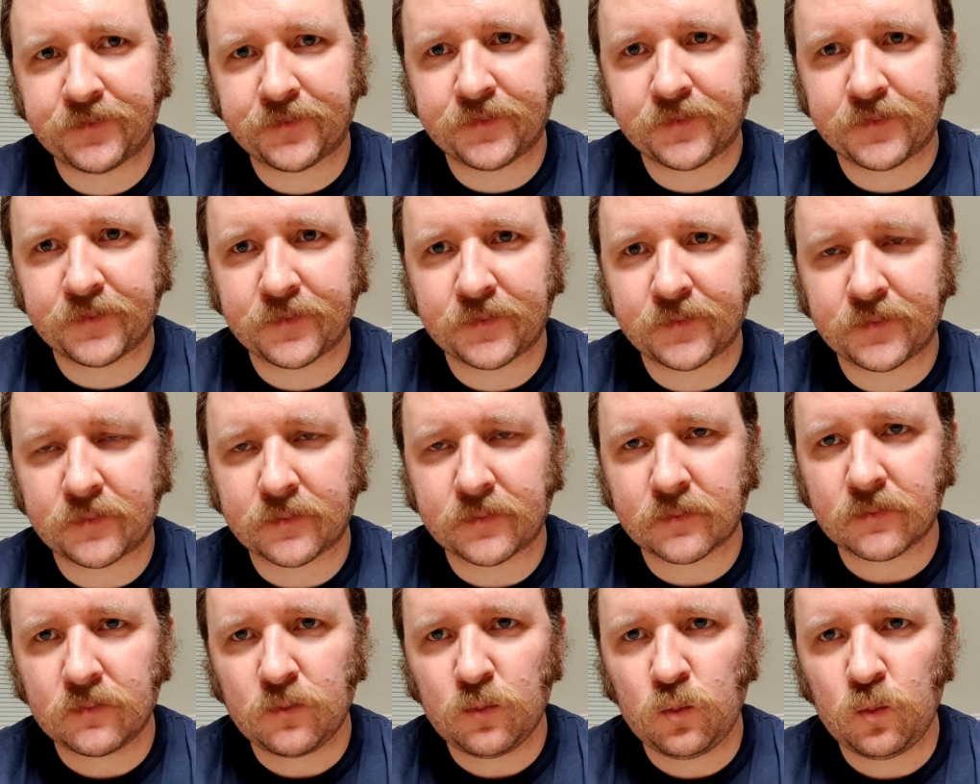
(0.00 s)

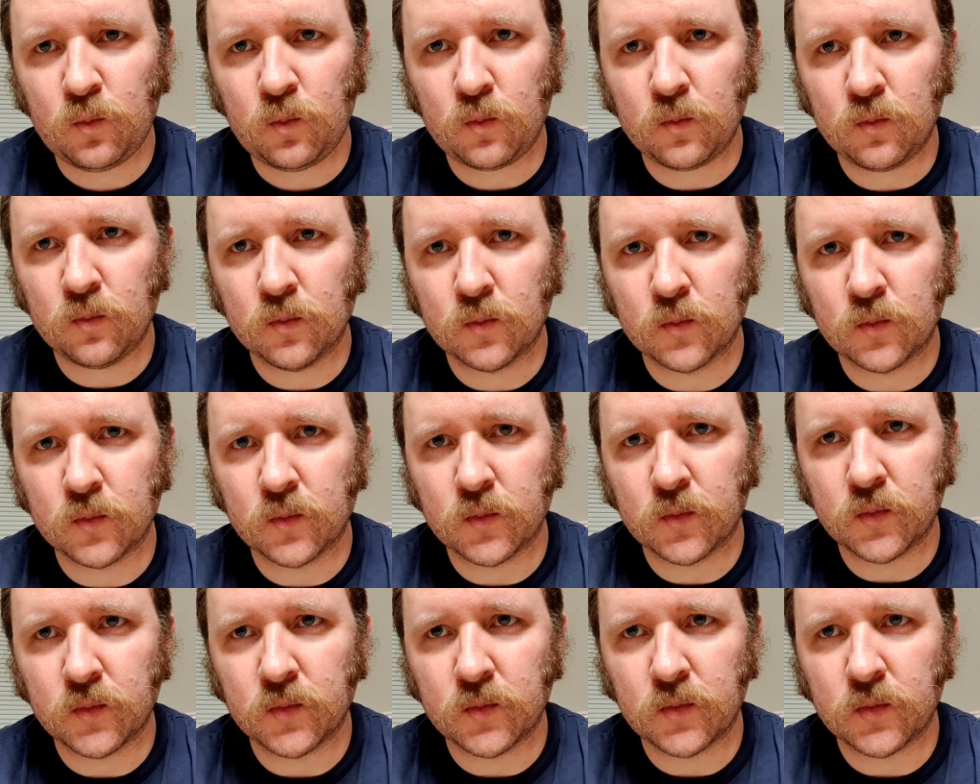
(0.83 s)

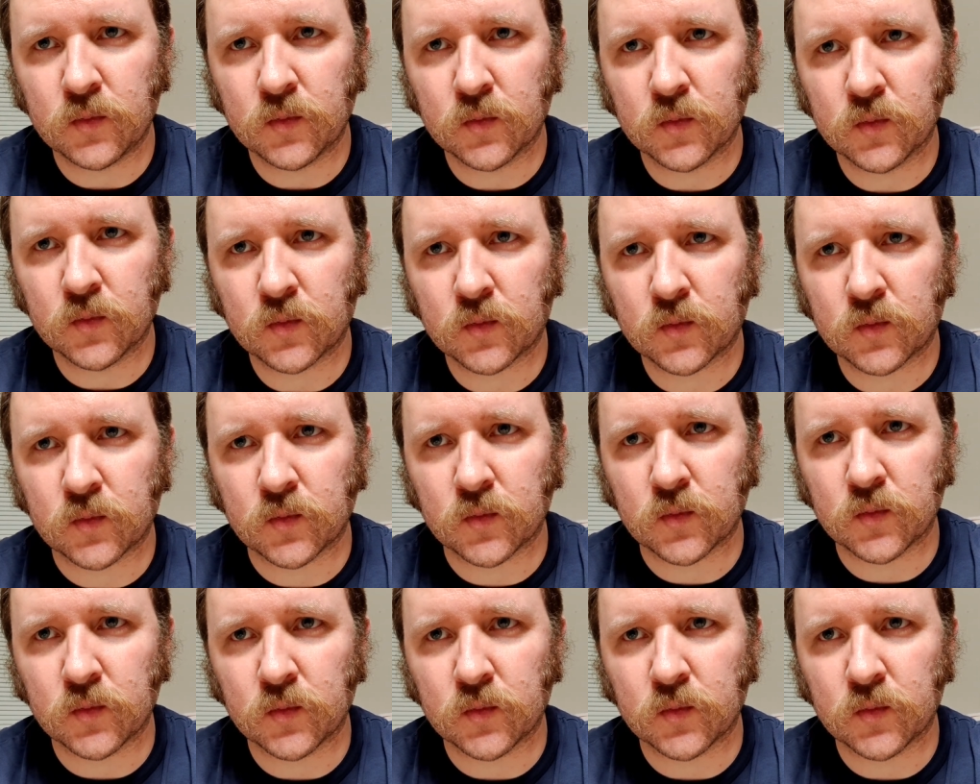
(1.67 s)
No one is speaking in this clip.